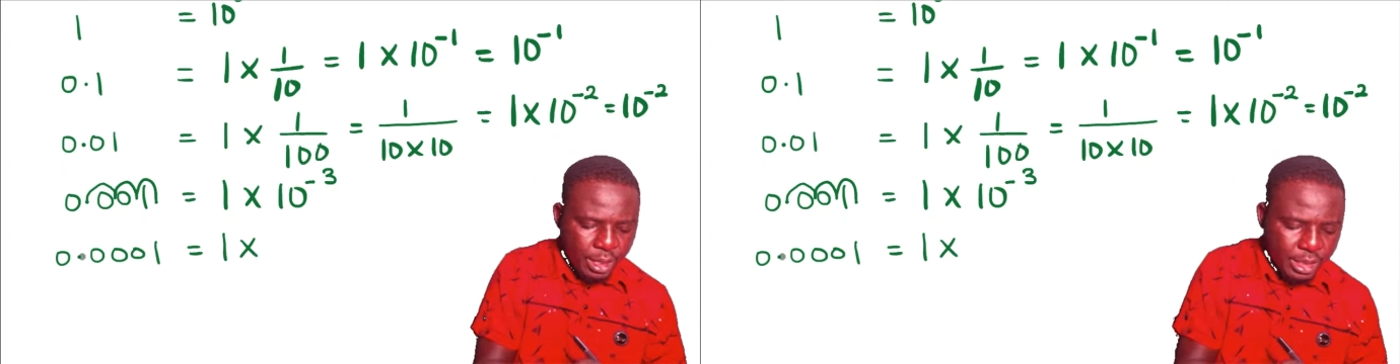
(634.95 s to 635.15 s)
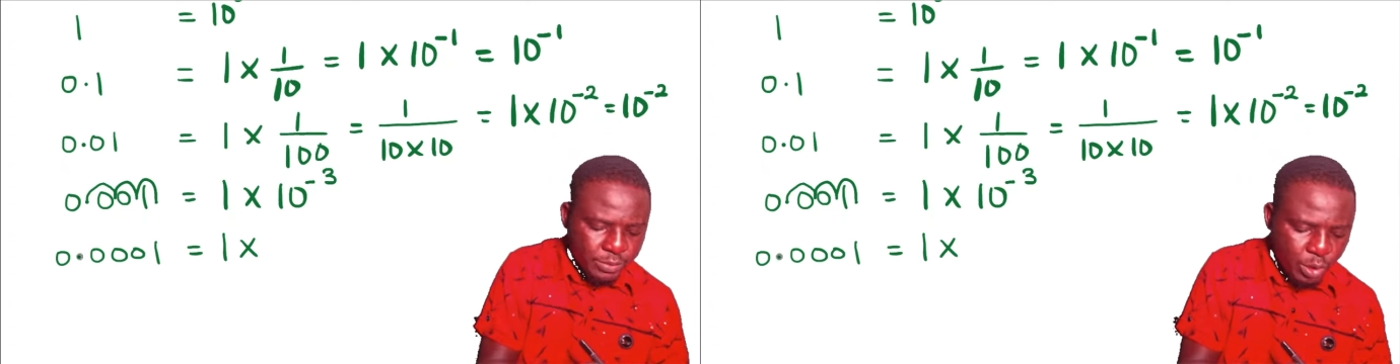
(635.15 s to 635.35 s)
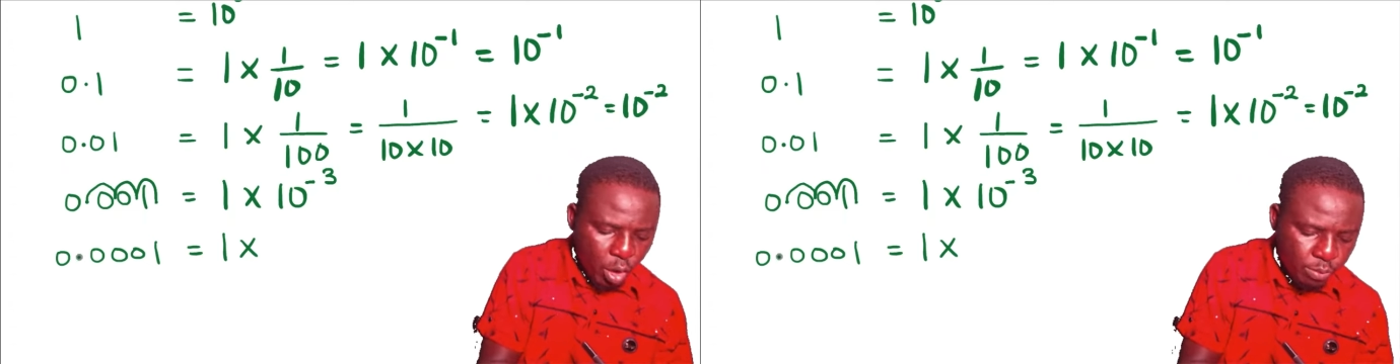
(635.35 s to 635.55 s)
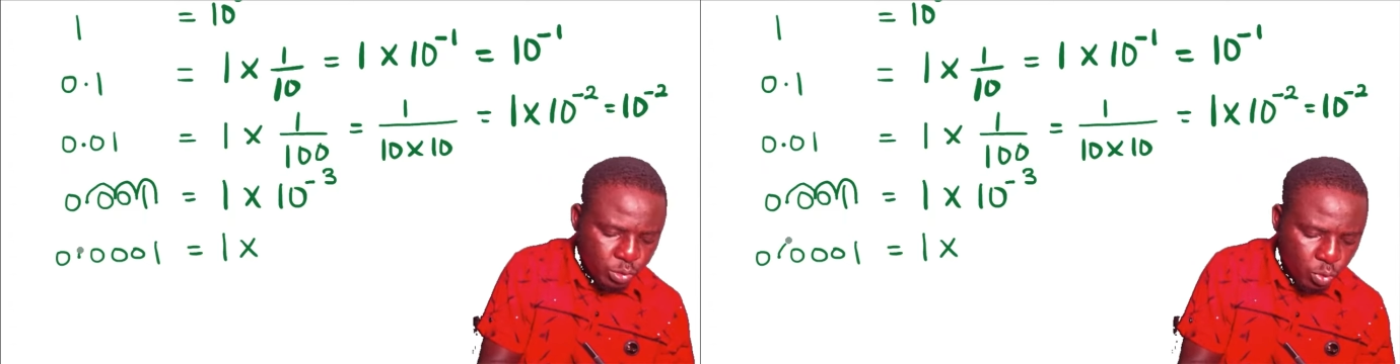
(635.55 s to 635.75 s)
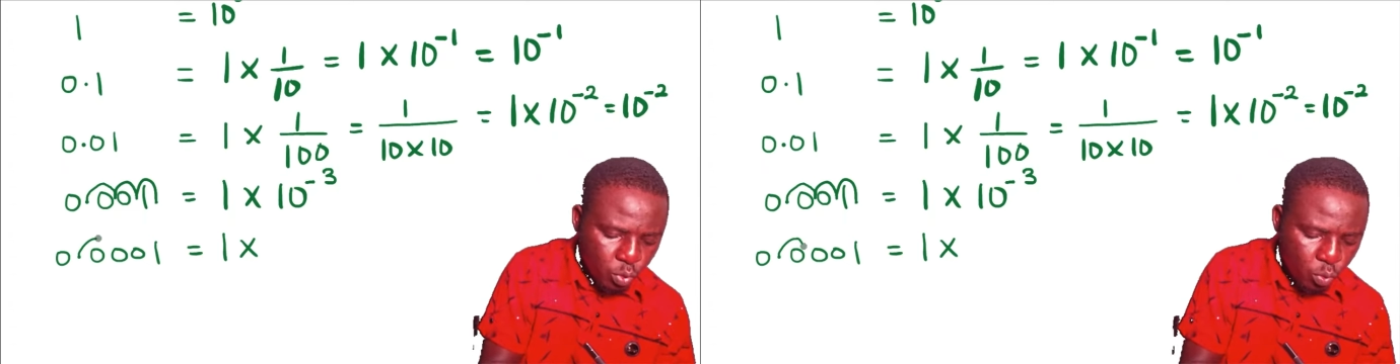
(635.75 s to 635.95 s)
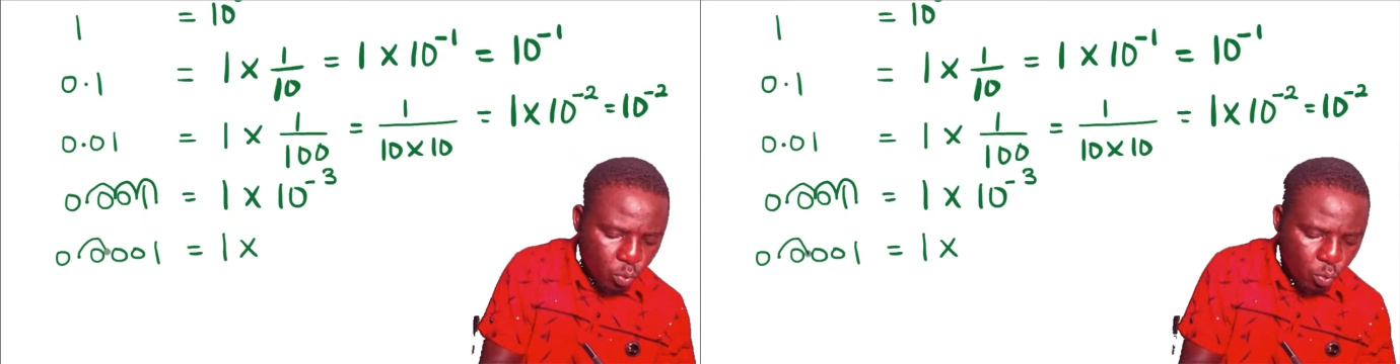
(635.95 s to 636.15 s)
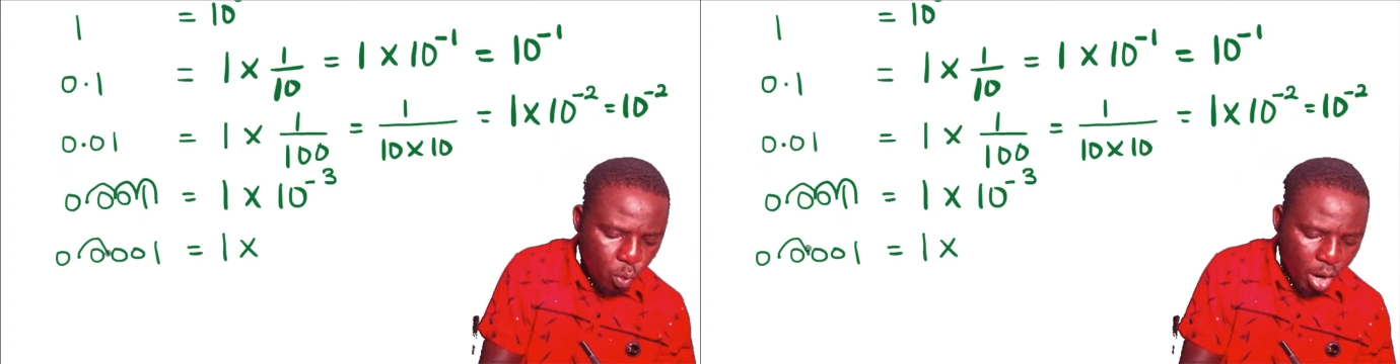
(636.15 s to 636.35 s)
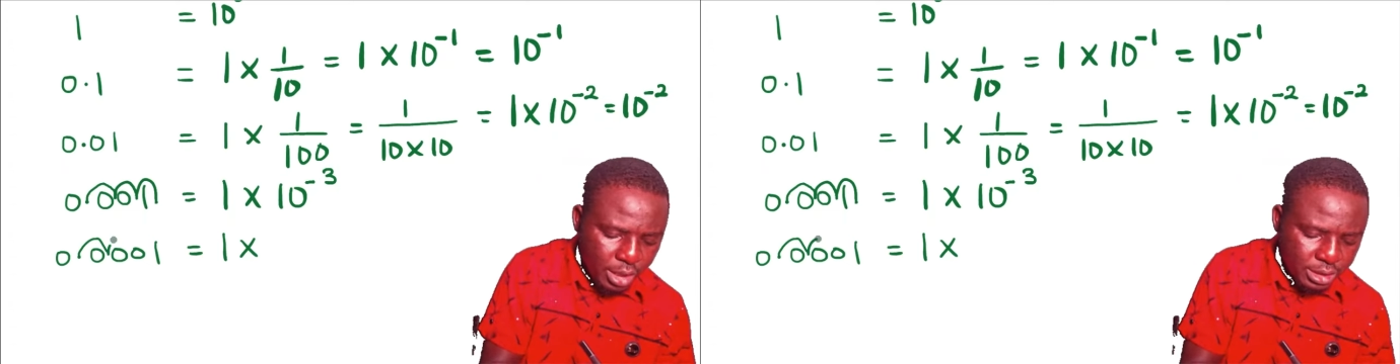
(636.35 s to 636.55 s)
This becomes
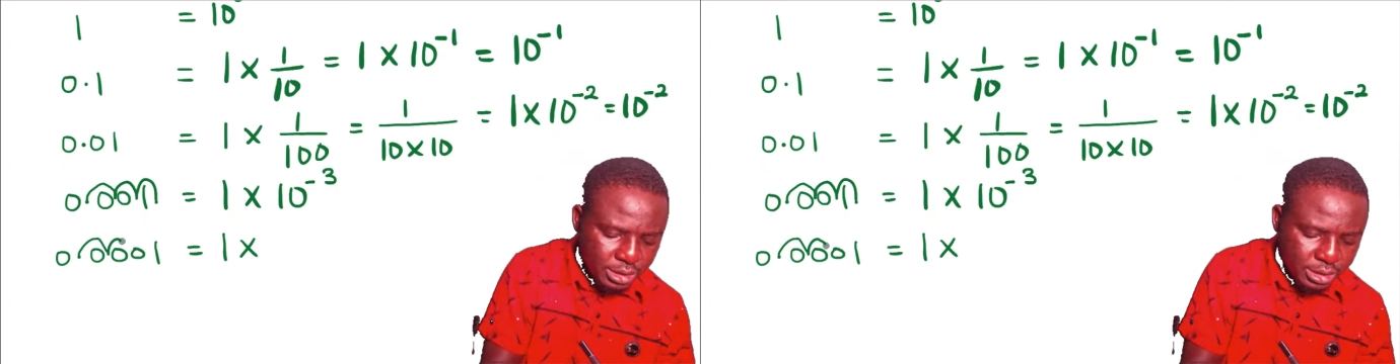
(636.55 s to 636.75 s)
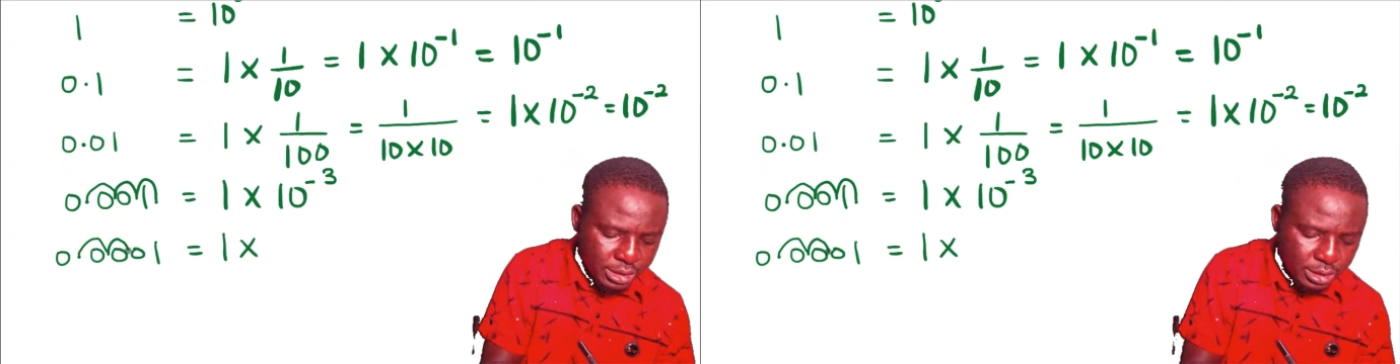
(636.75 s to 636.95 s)
1,